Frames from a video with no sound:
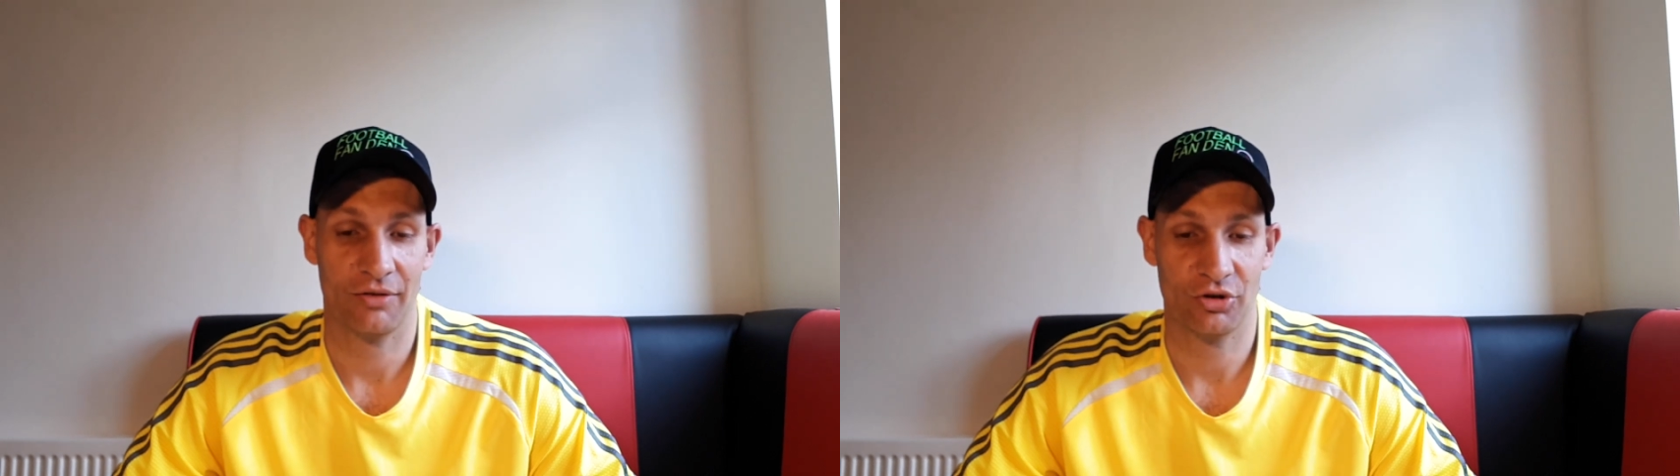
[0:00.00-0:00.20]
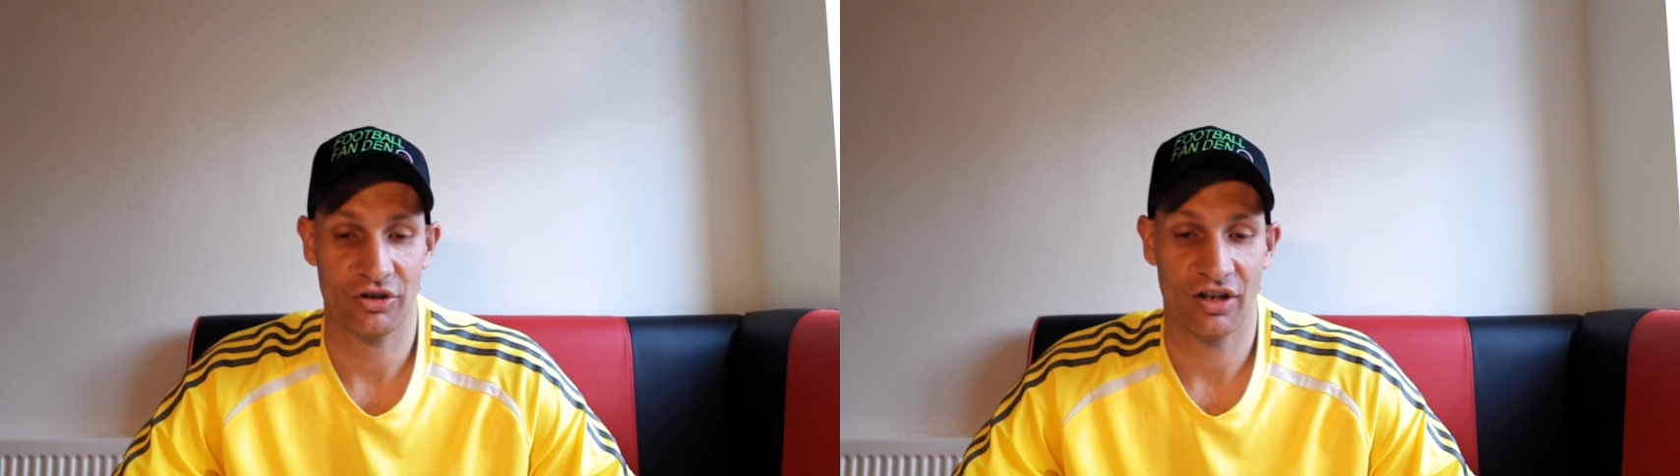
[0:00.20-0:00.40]

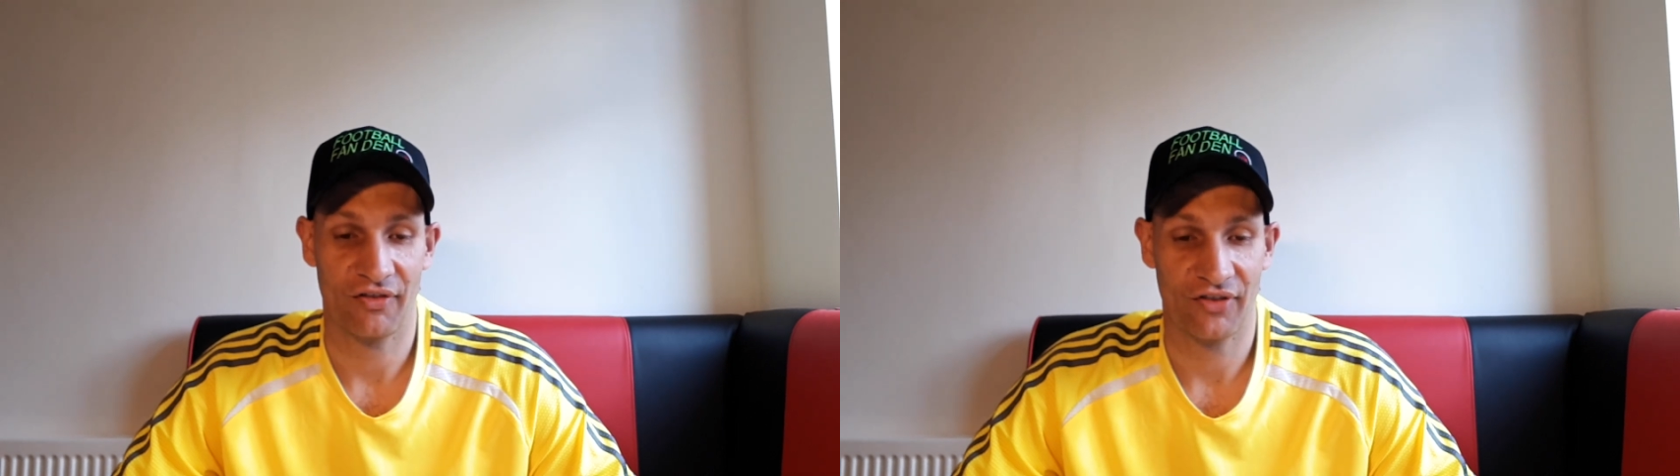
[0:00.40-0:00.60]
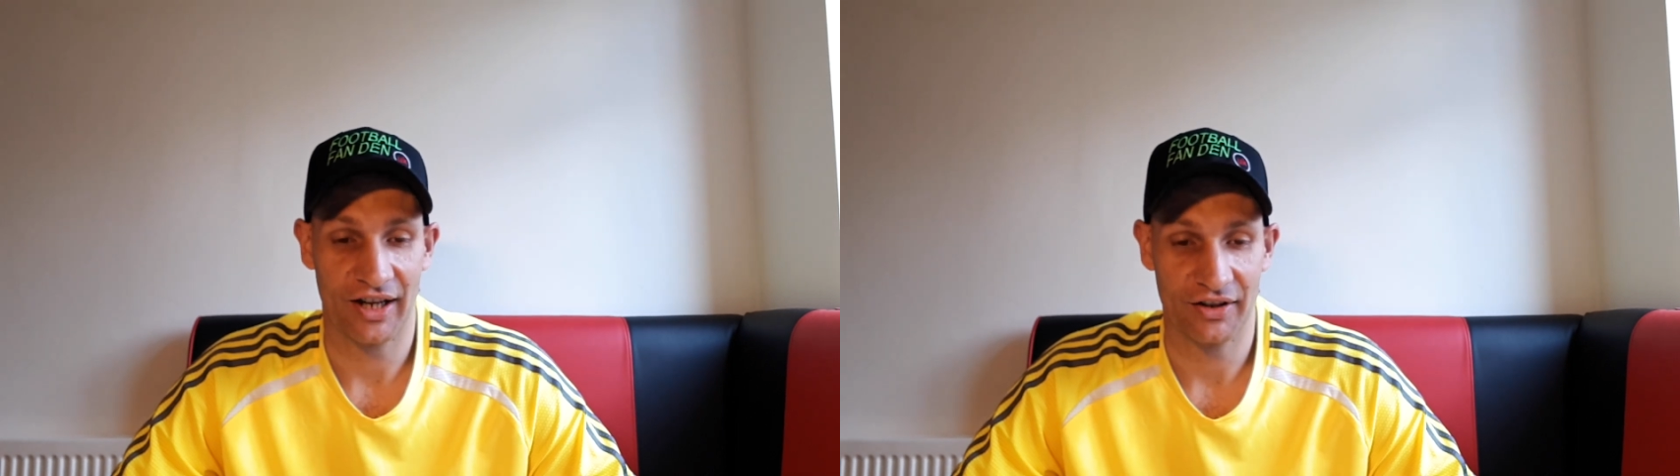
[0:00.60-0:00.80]
due to the
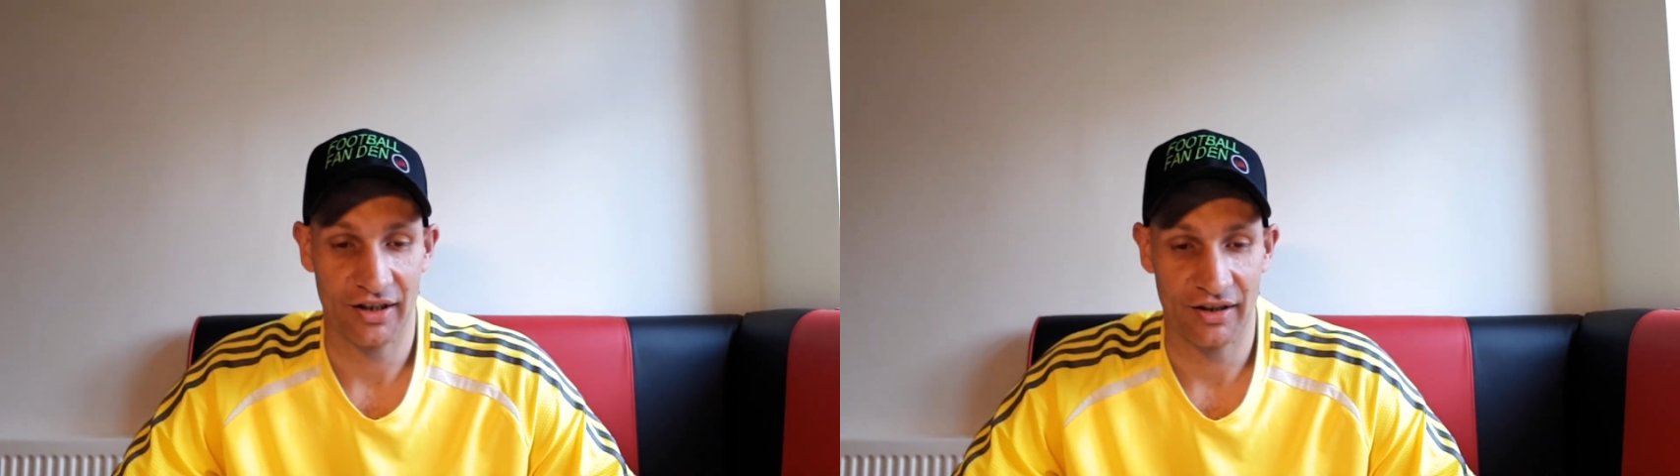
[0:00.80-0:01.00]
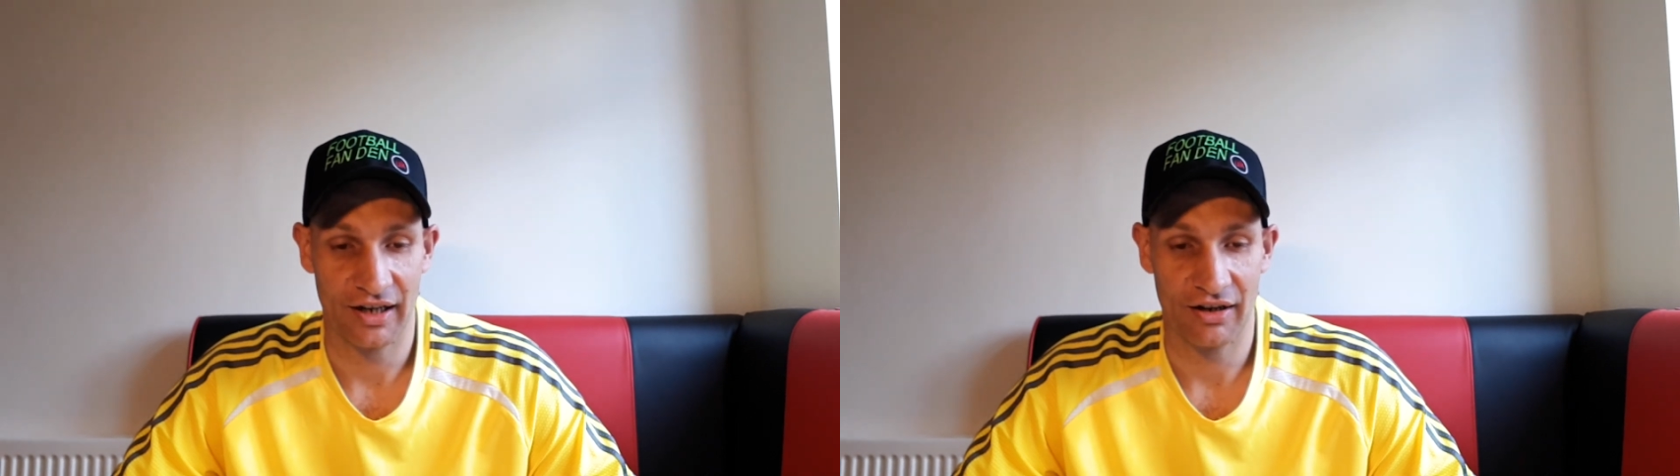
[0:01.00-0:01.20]
fact
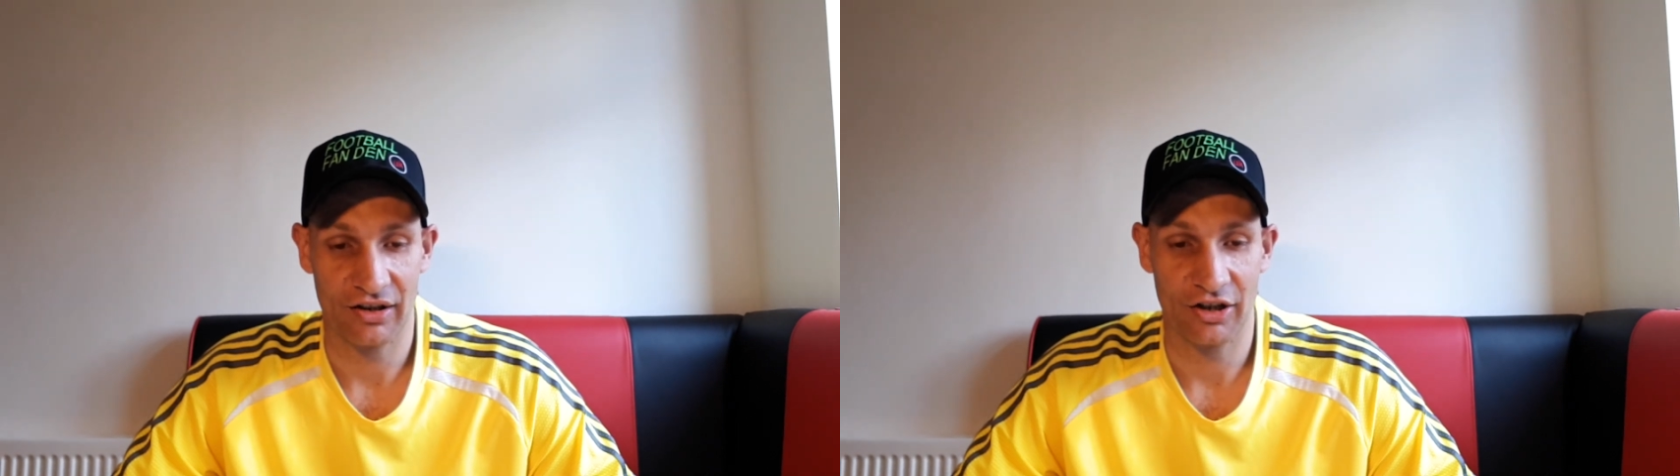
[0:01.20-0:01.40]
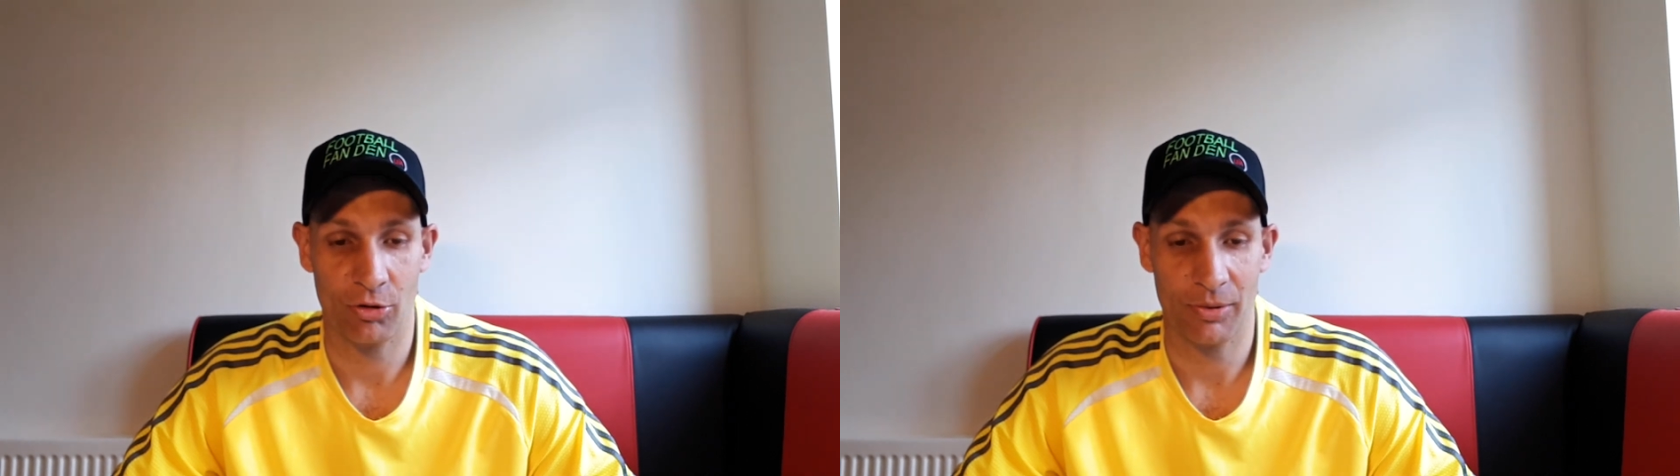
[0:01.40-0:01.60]
that they are a
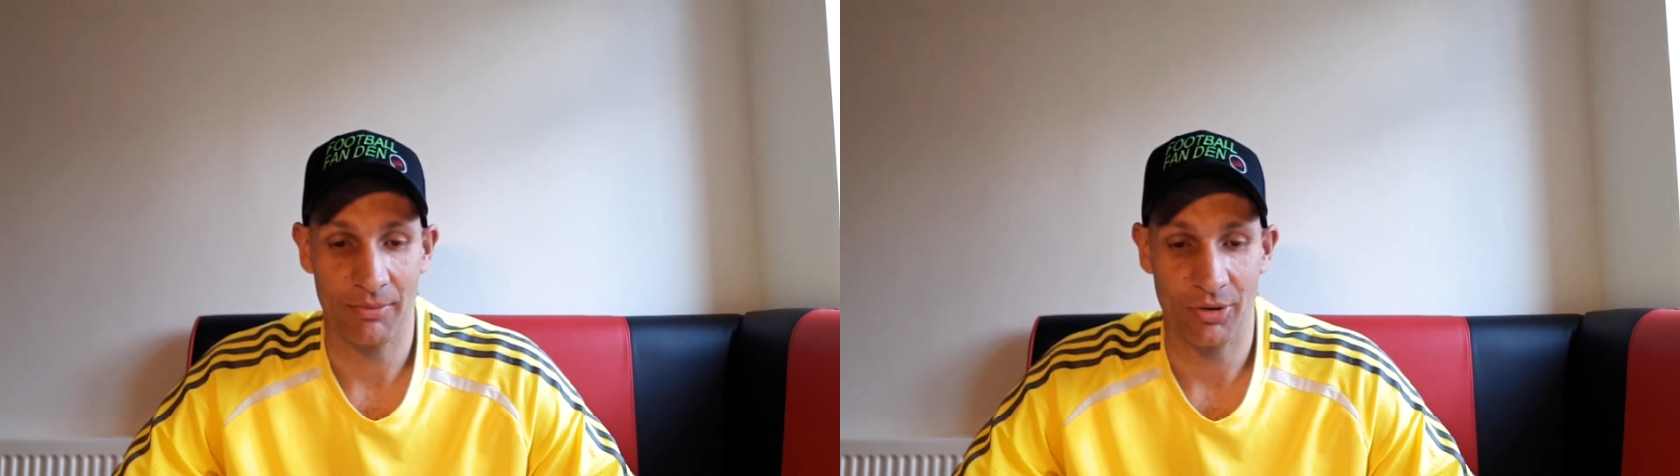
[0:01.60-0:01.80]
little bit